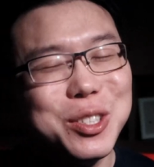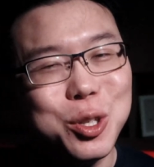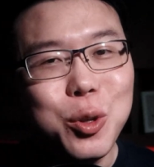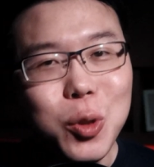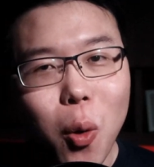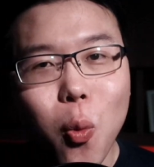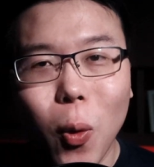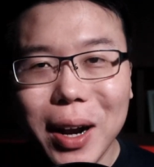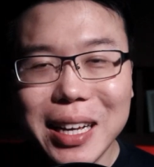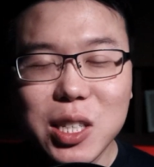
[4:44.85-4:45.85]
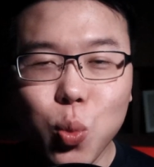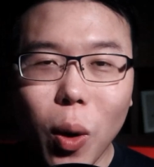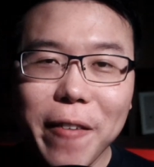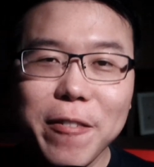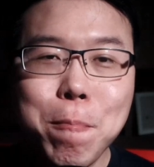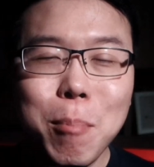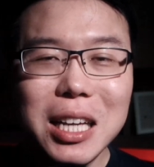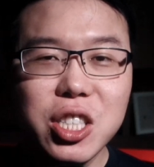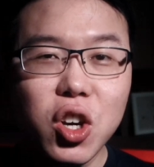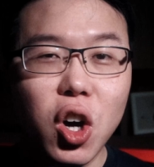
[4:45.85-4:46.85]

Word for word: do you know what is one of the major